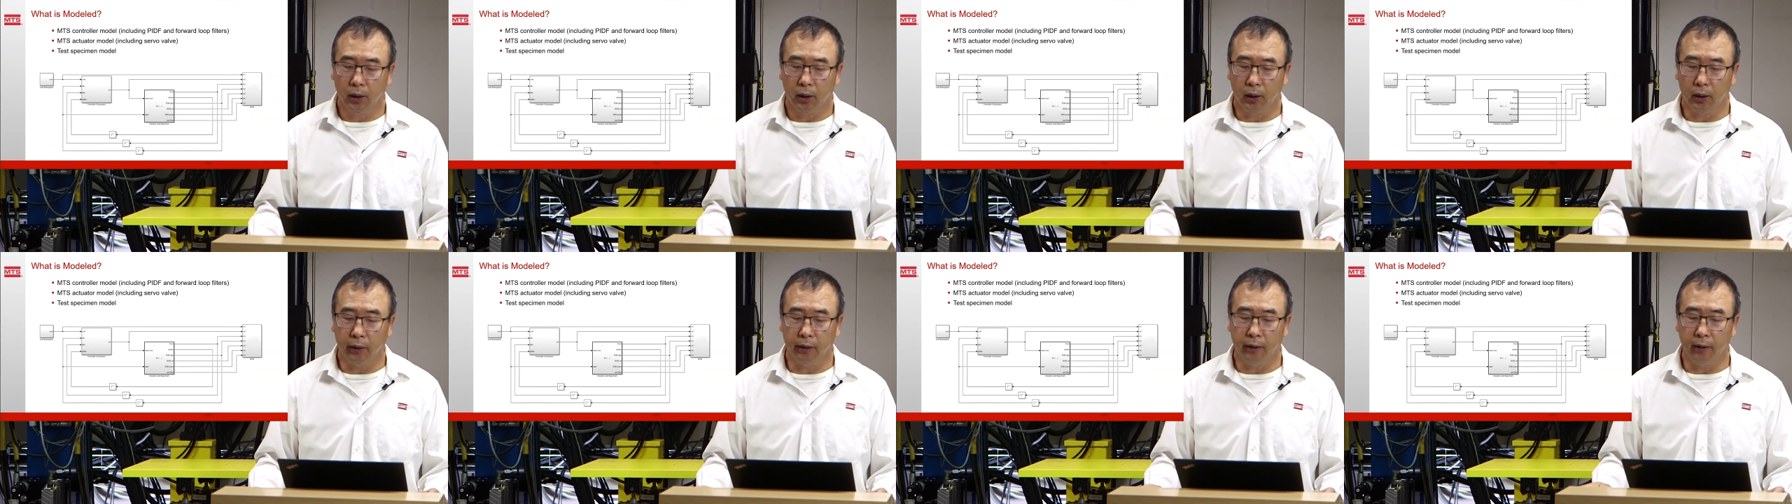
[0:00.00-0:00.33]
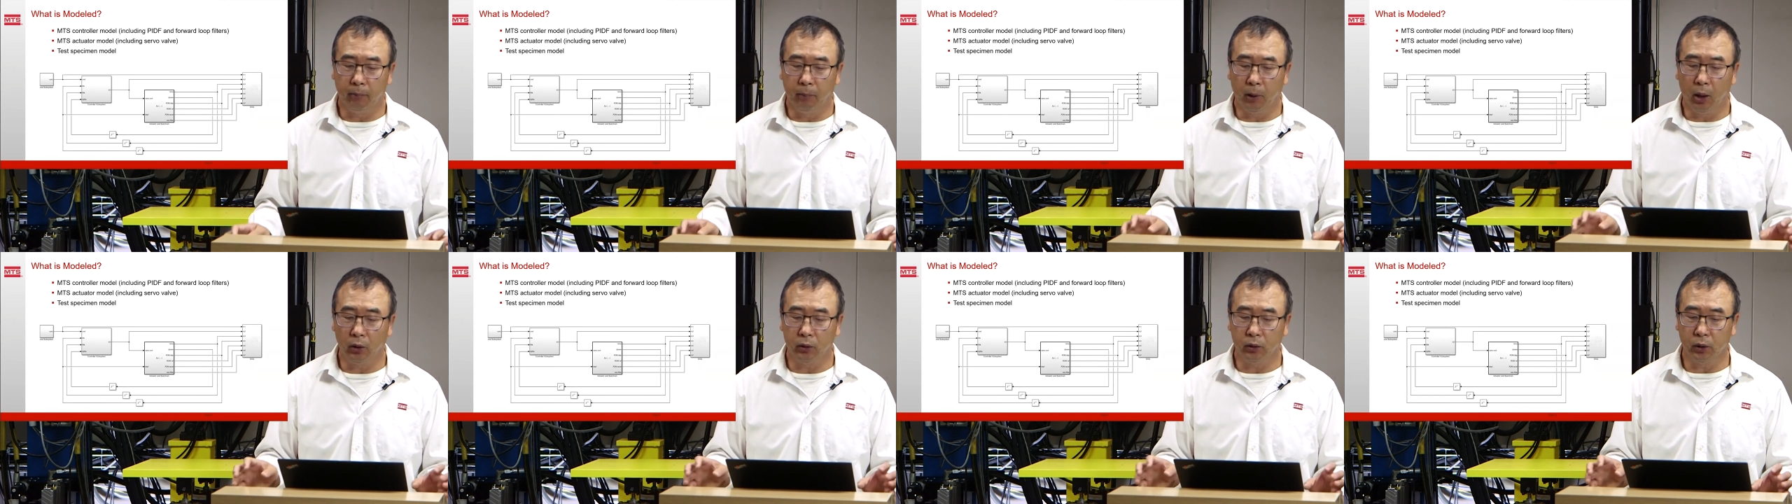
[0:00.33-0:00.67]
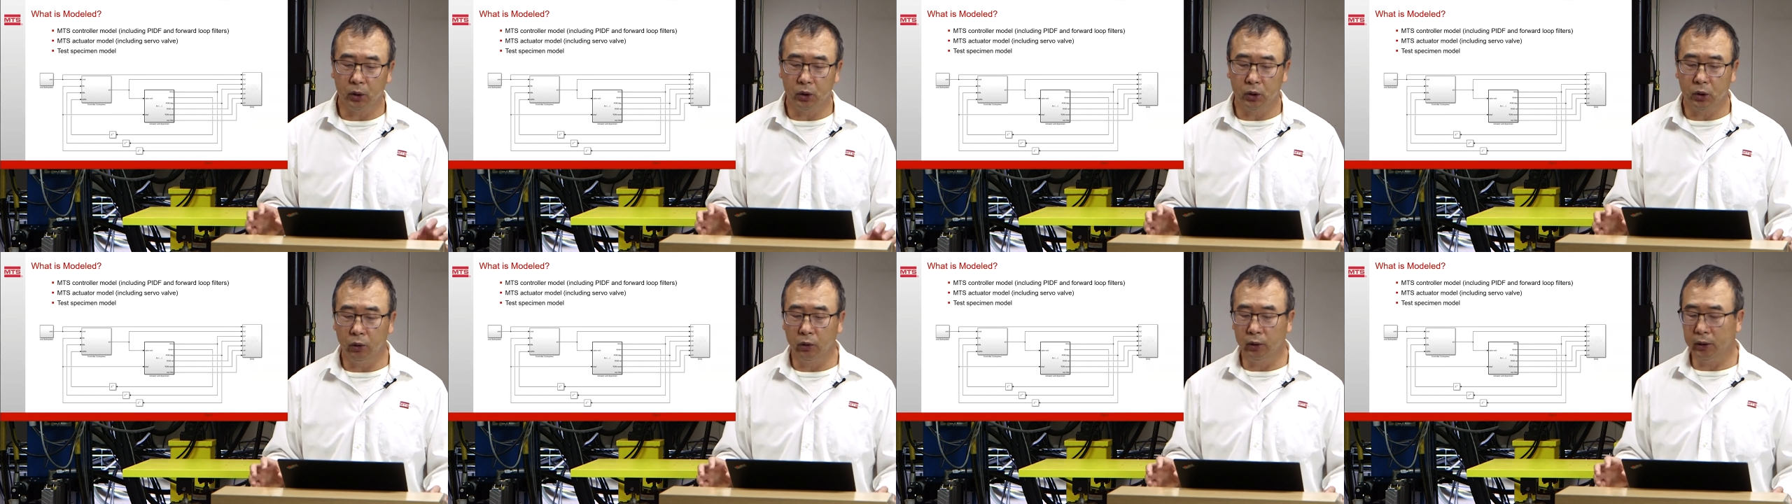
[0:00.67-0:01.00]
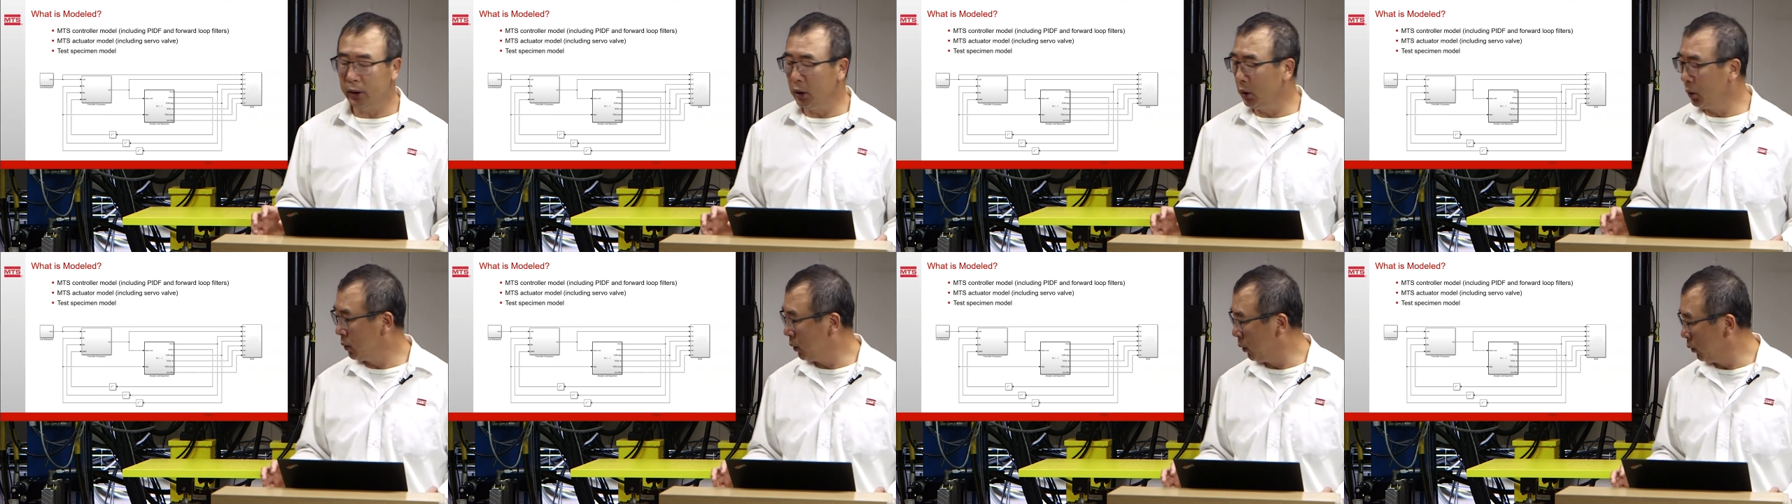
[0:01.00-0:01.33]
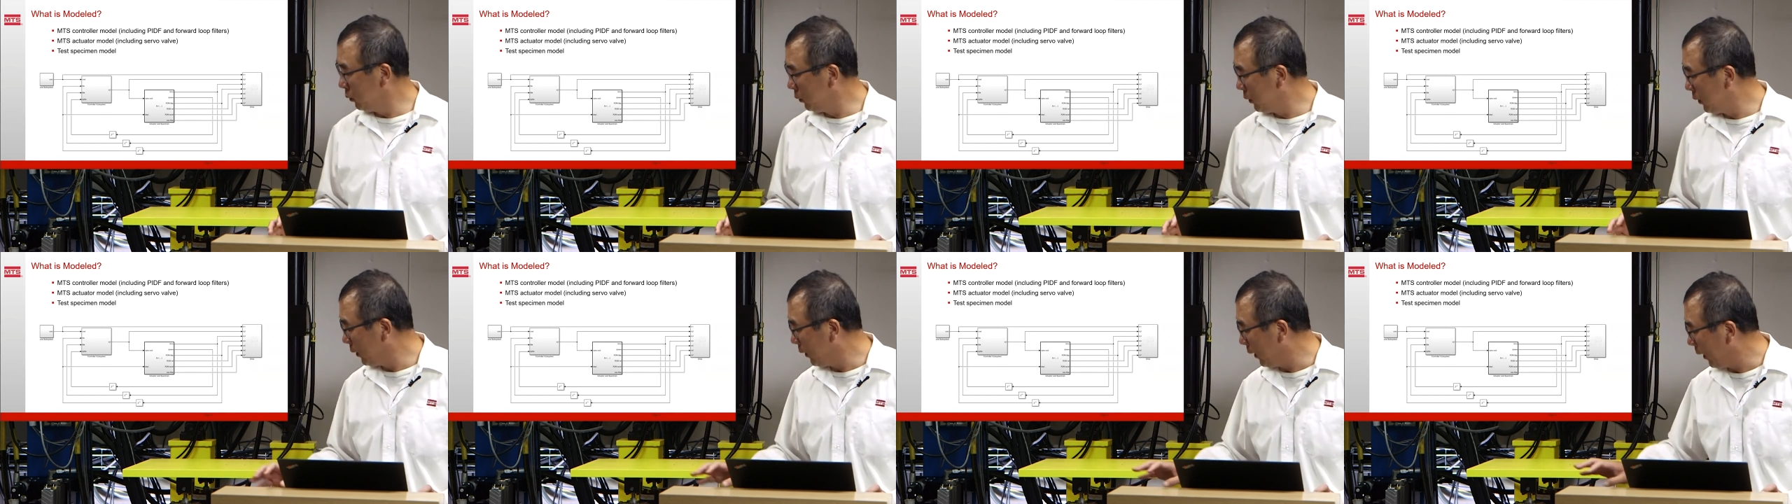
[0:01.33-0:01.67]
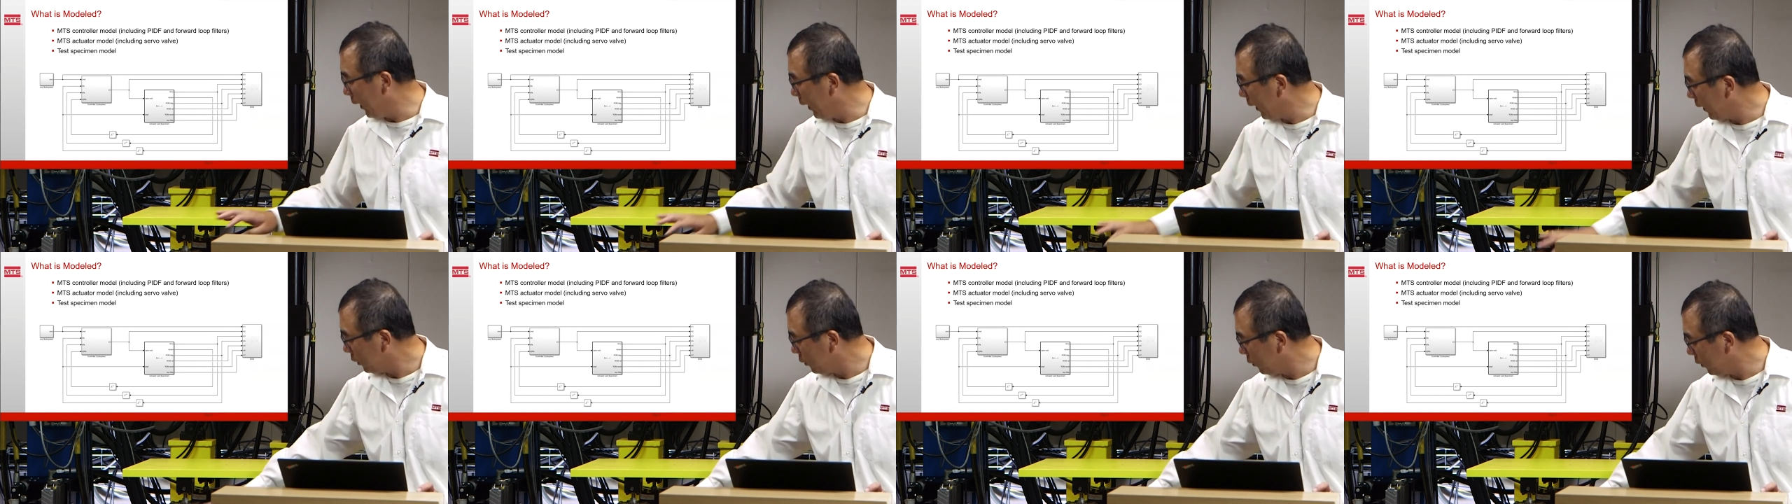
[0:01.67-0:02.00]
uh, the model should include the
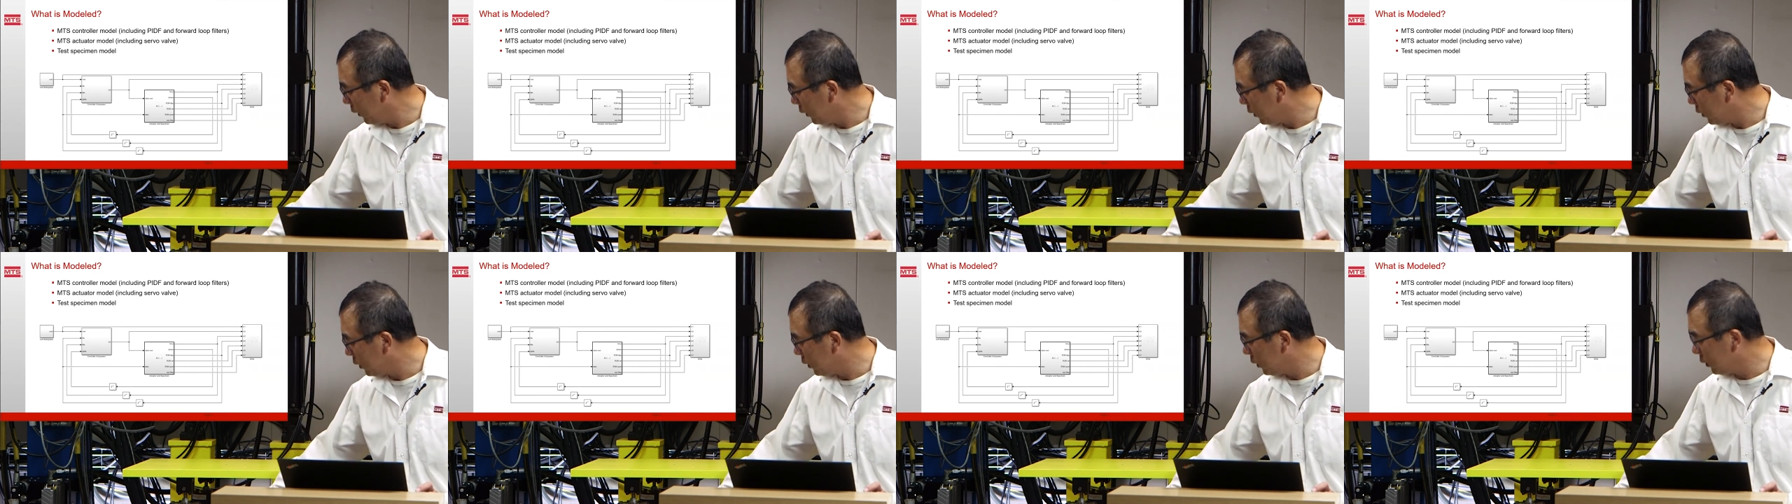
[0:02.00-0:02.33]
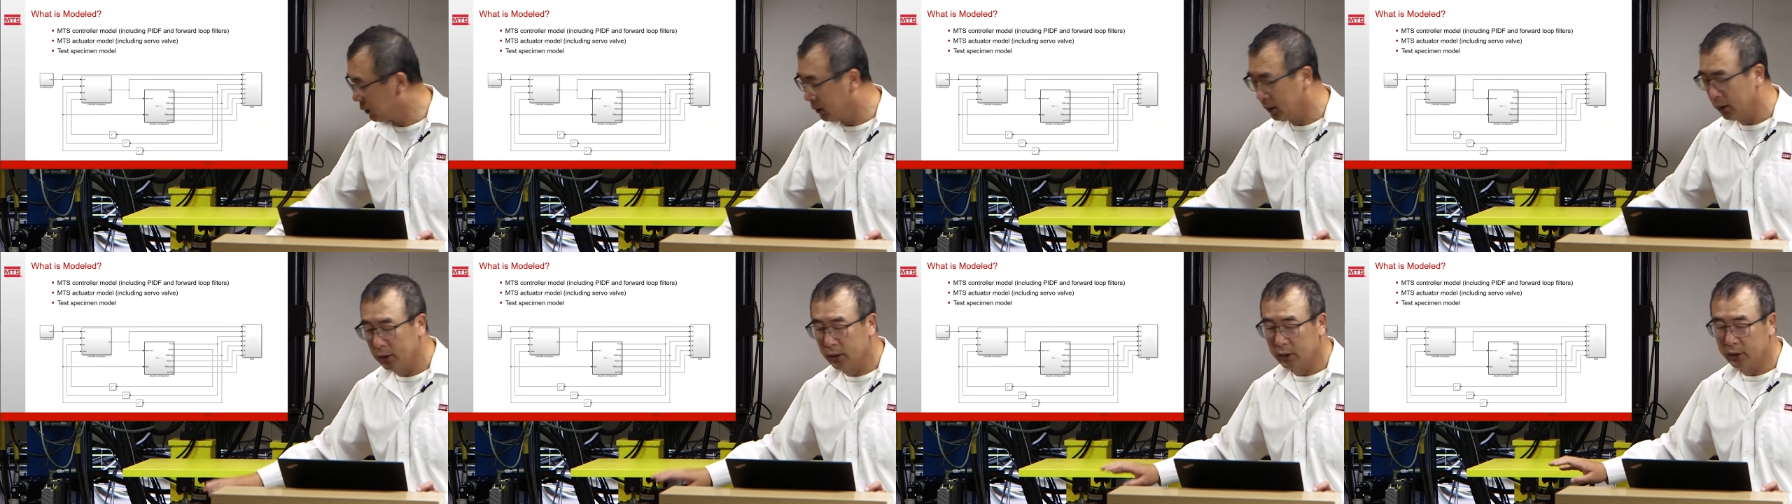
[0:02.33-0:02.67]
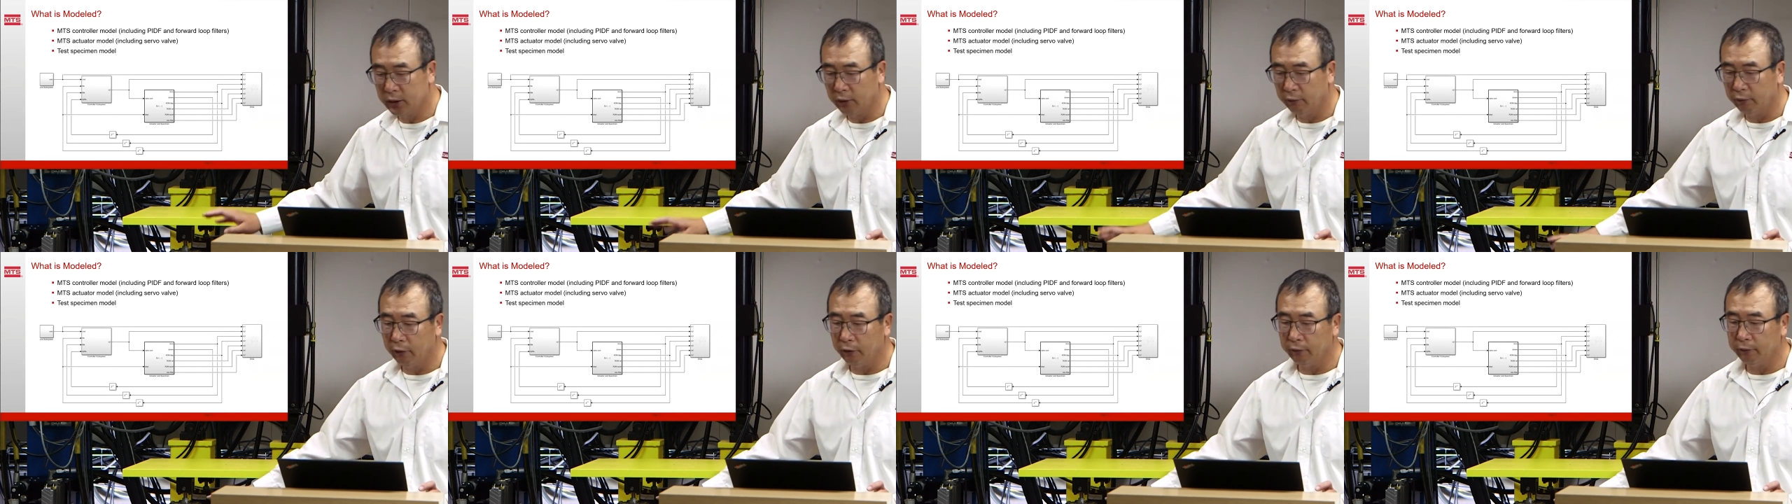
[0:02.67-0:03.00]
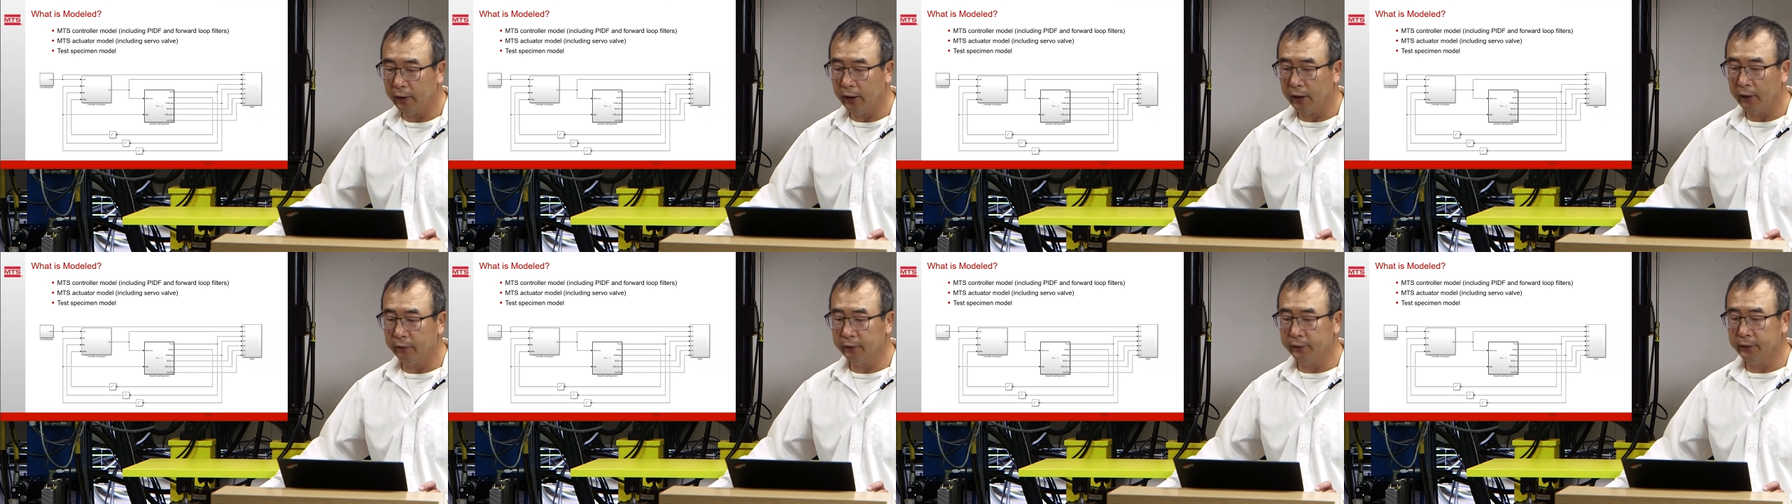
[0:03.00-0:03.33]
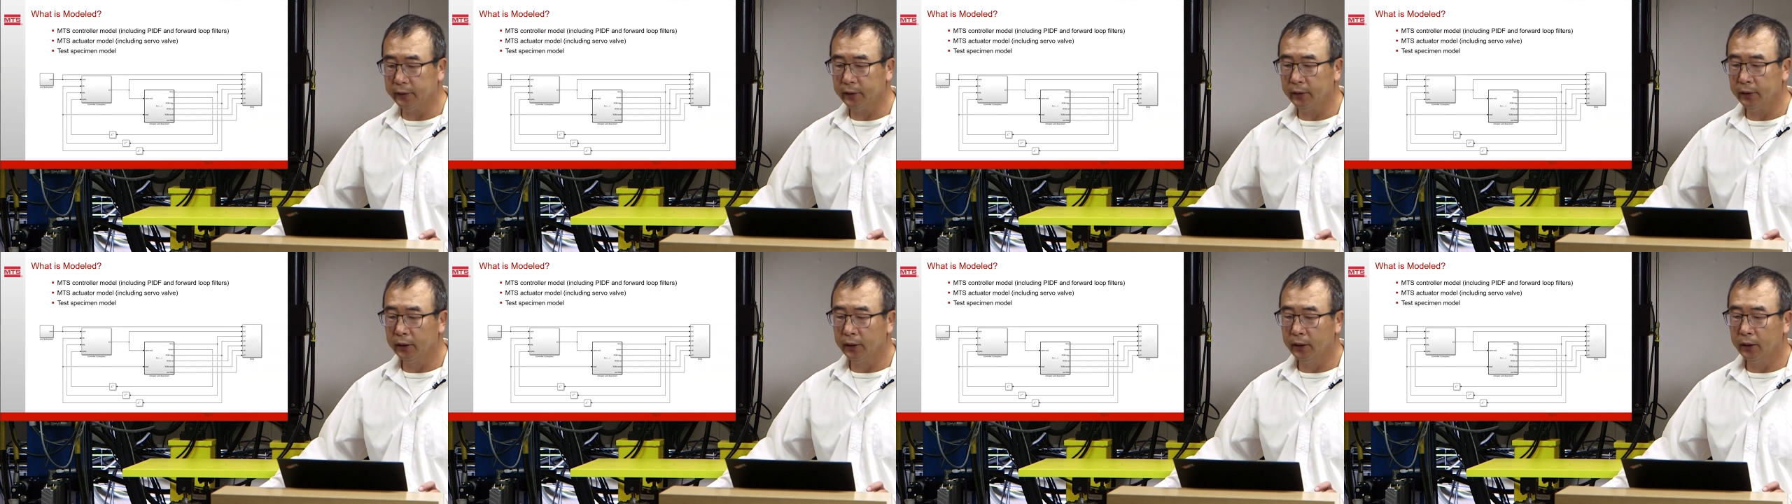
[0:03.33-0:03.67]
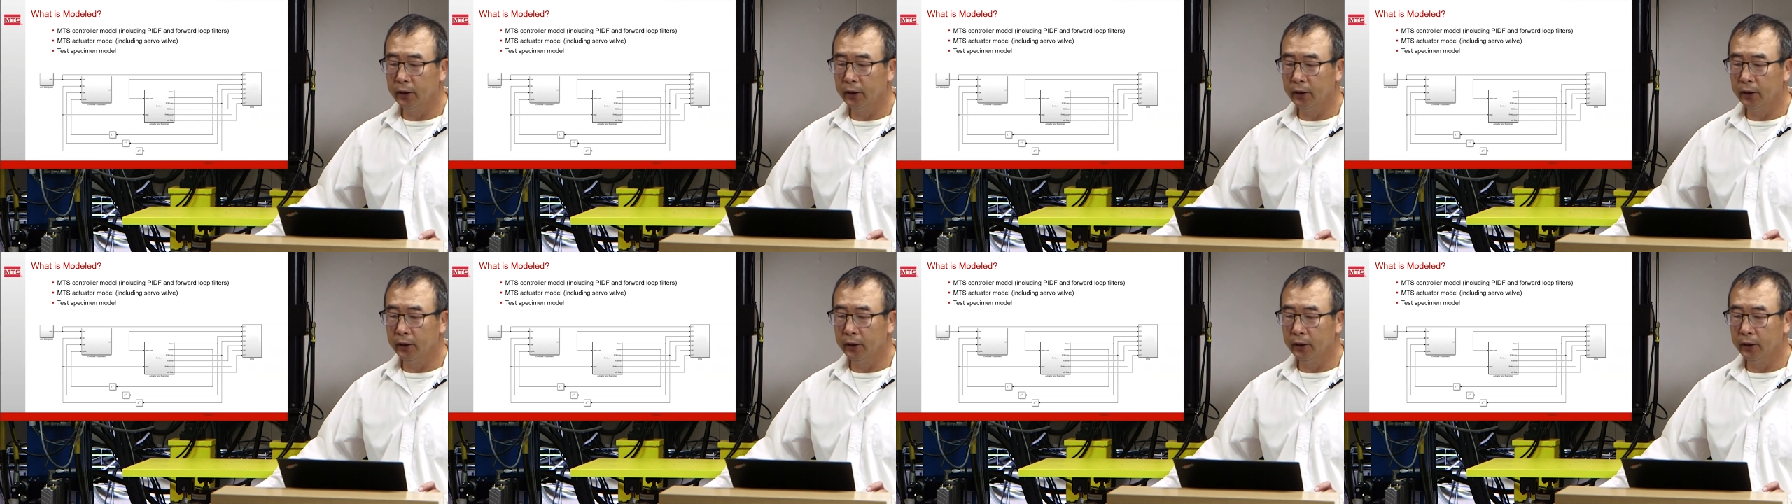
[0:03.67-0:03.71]
actuators, servo valves,